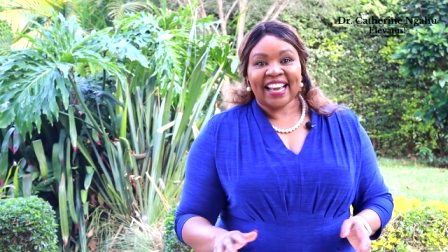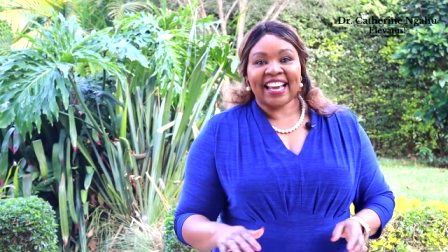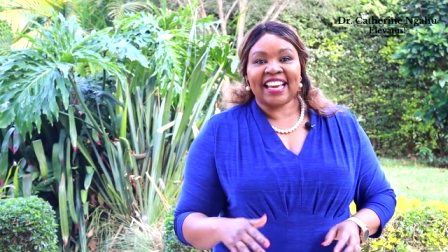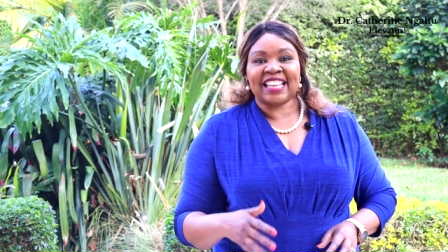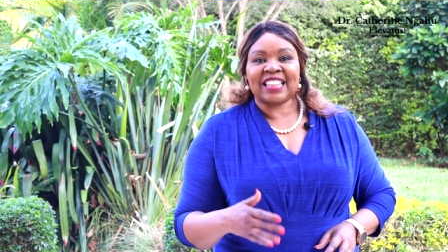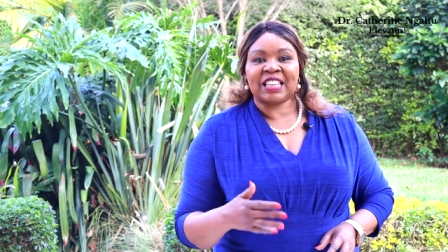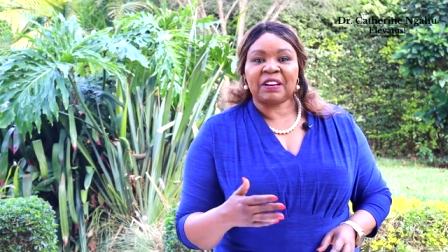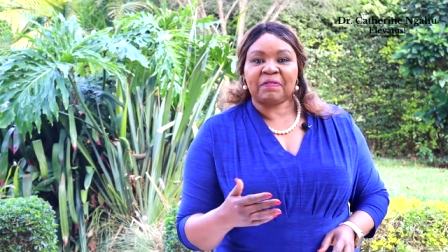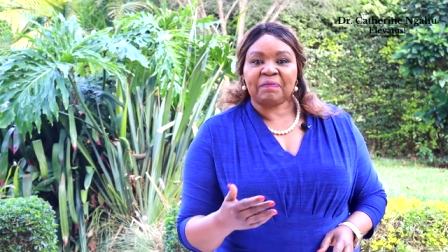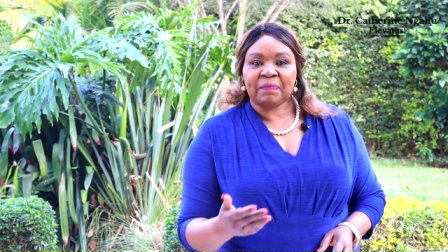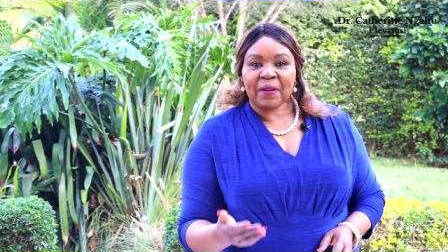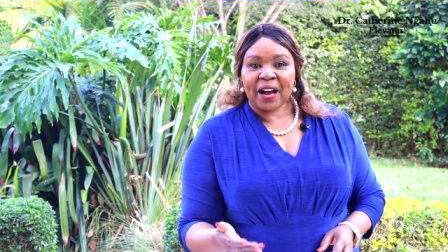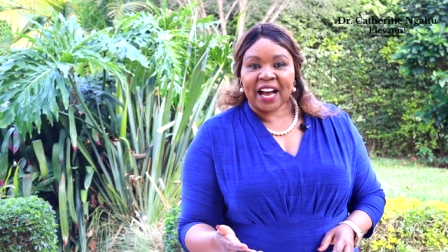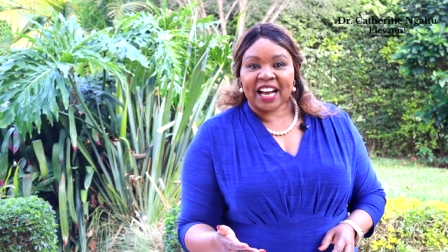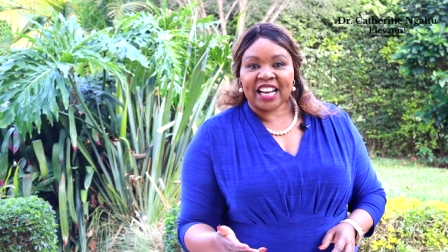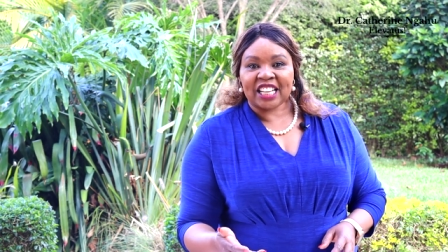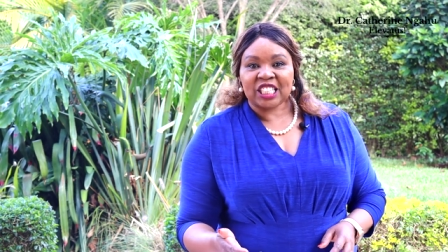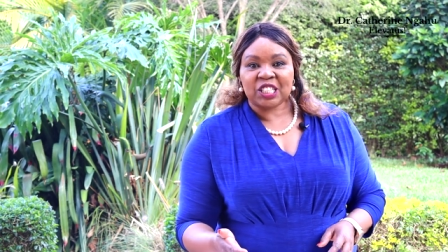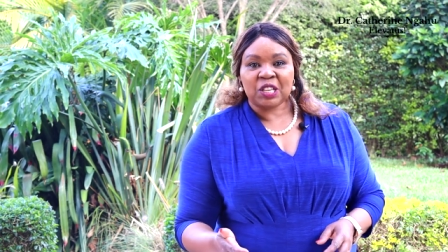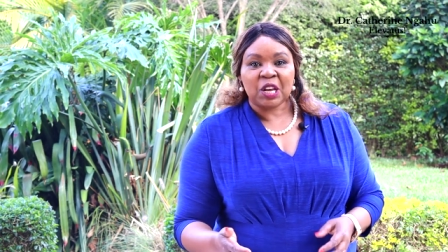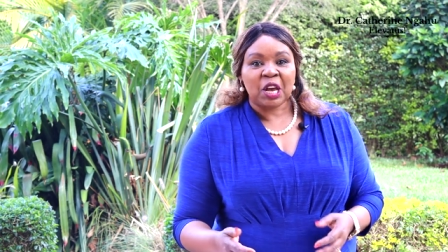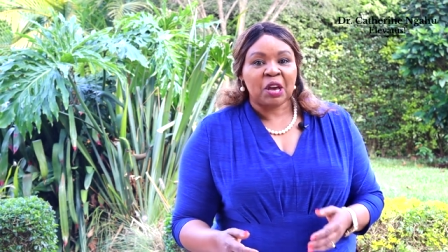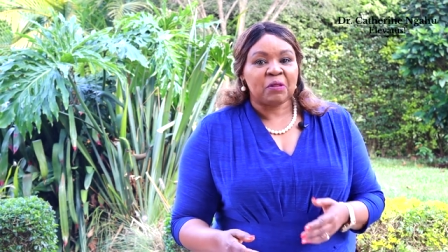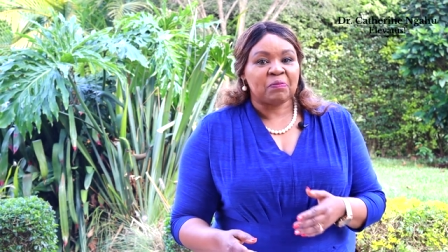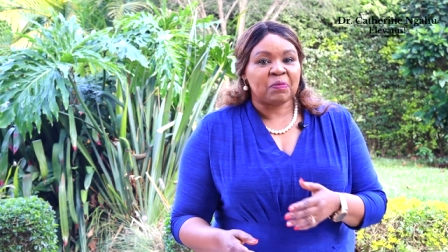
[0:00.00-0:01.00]
In the
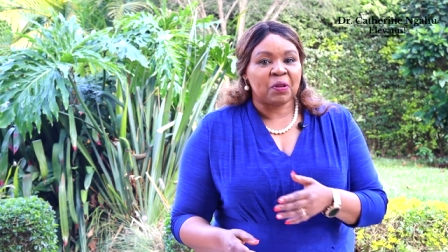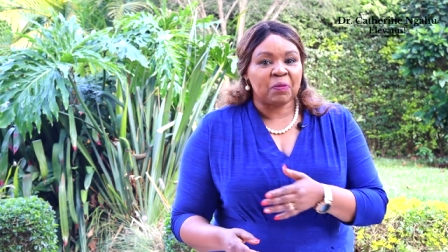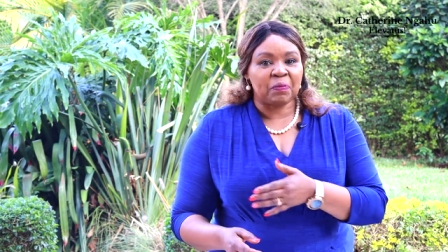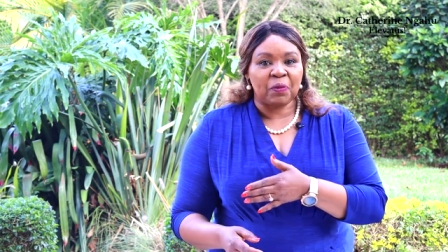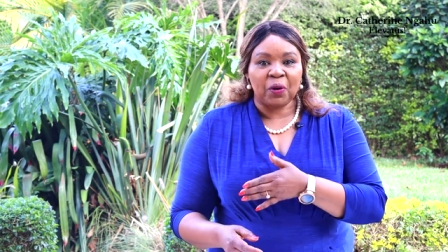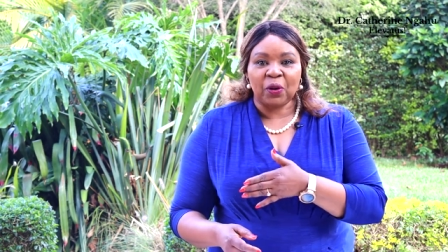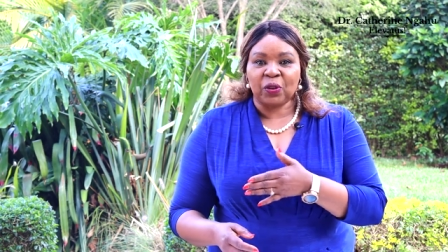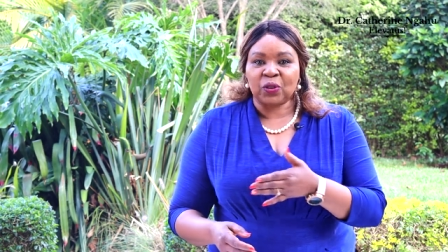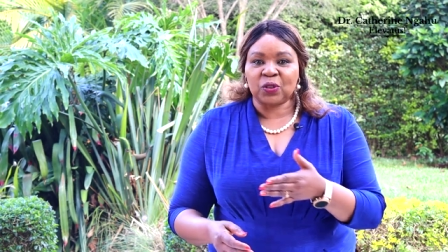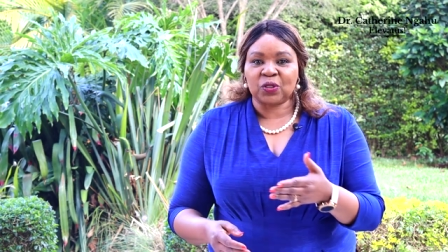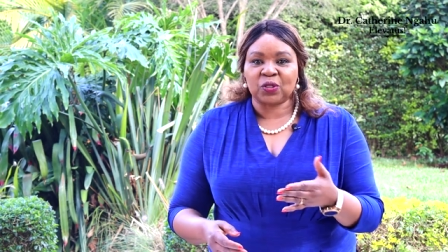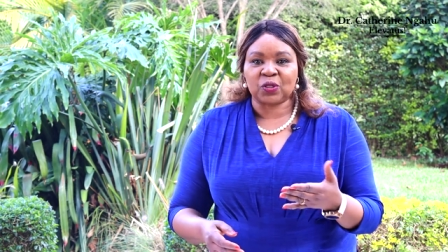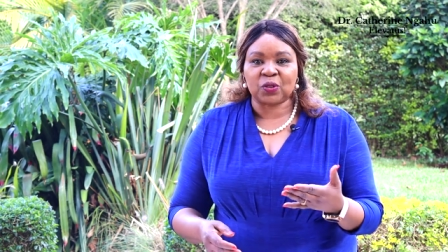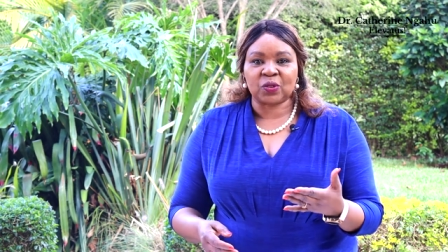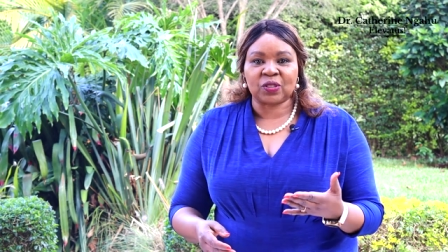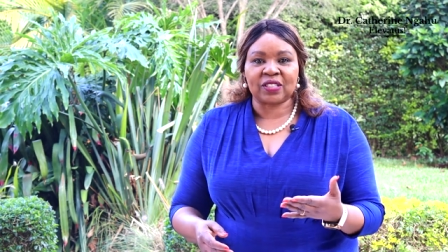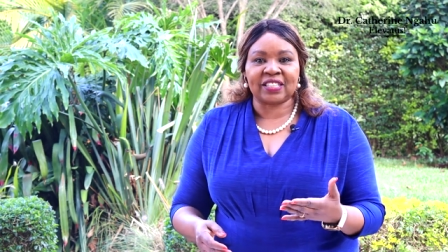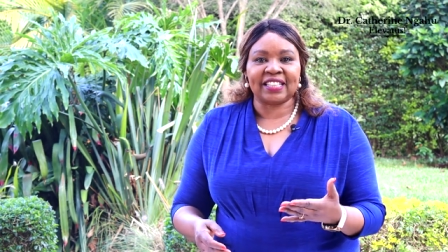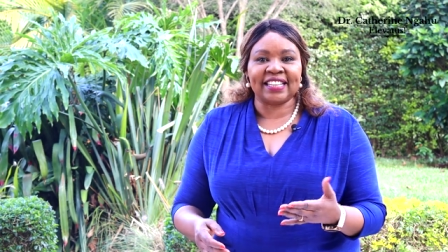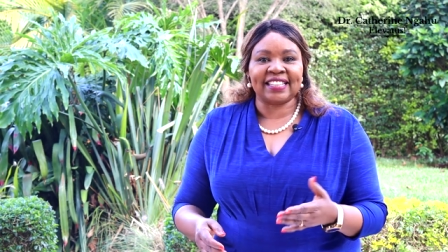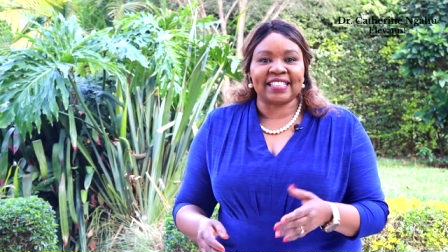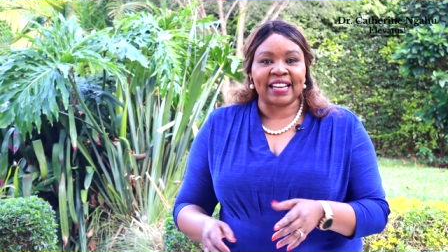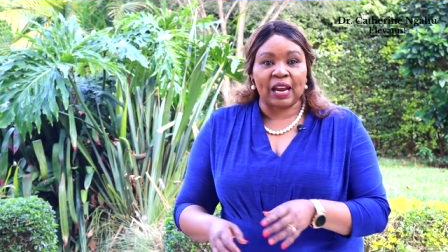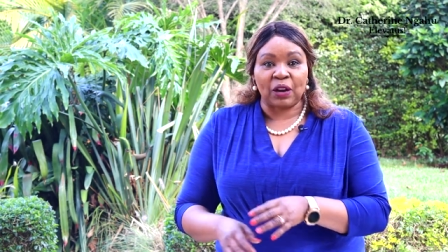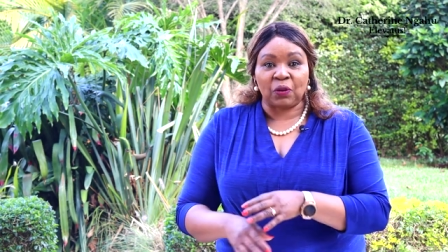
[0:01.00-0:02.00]
past, people used to
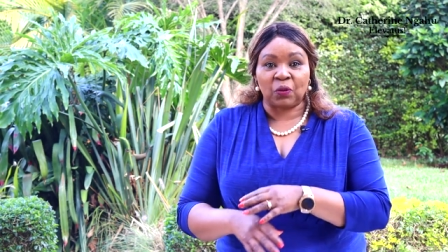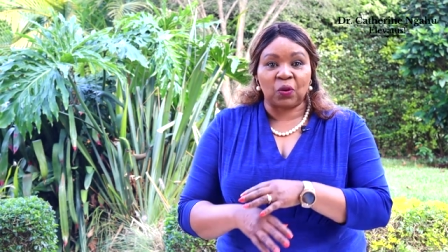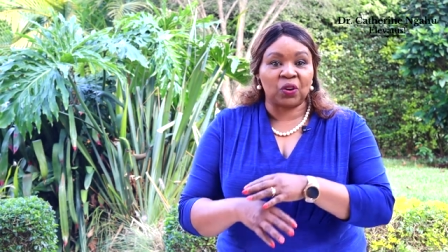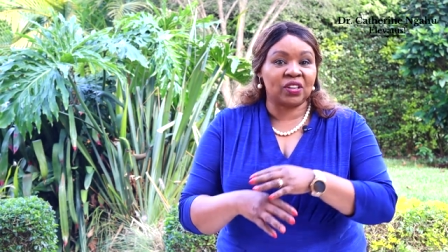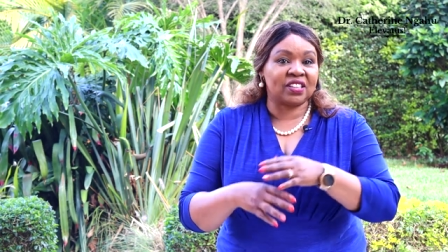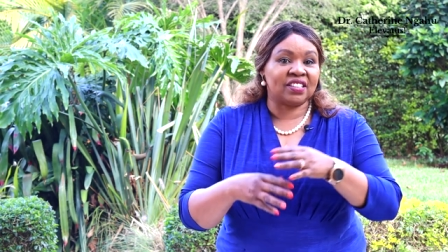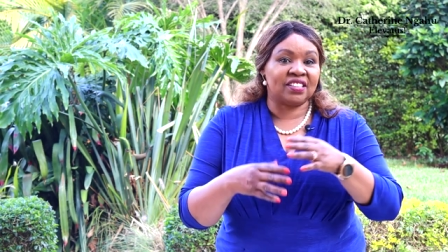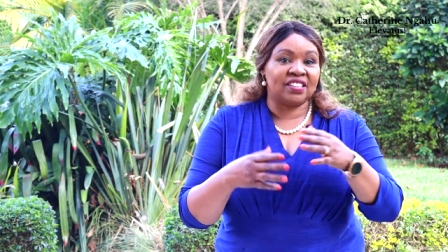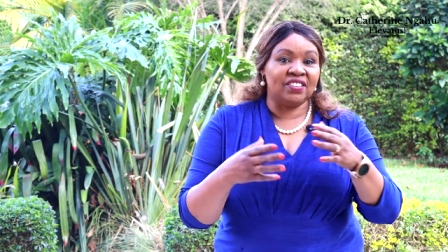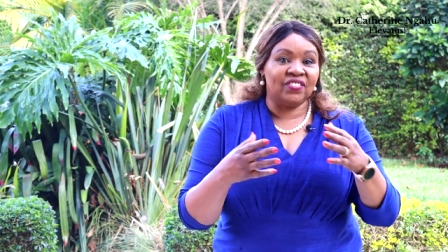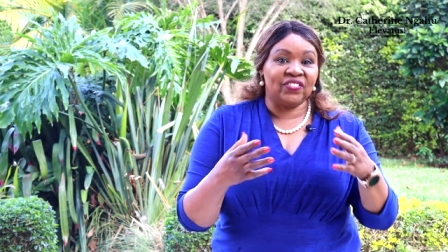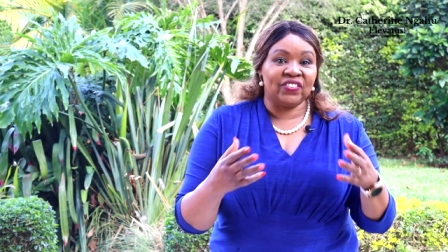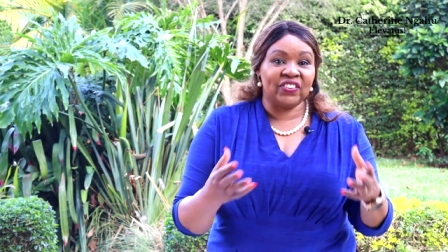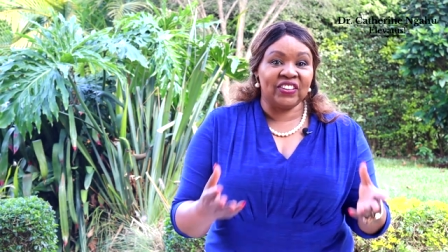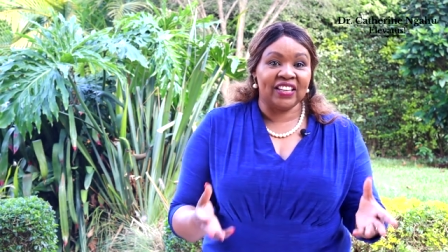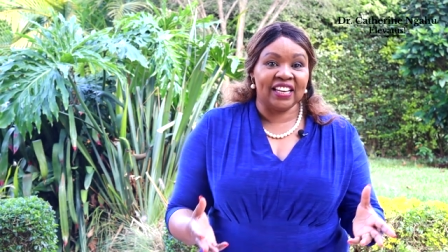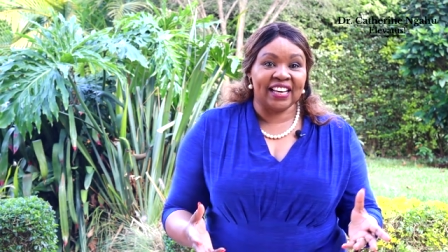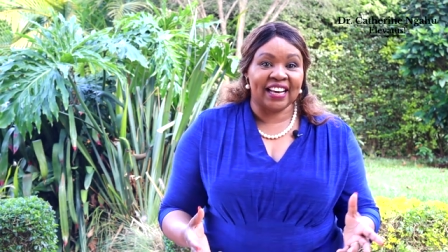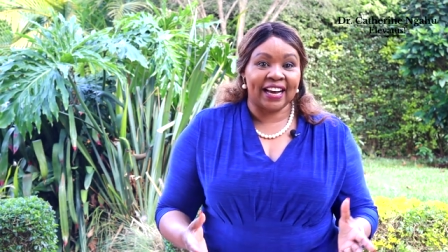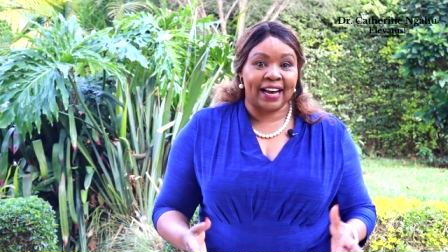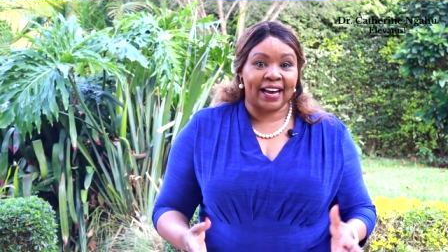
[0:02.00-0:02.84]
sit and watch TV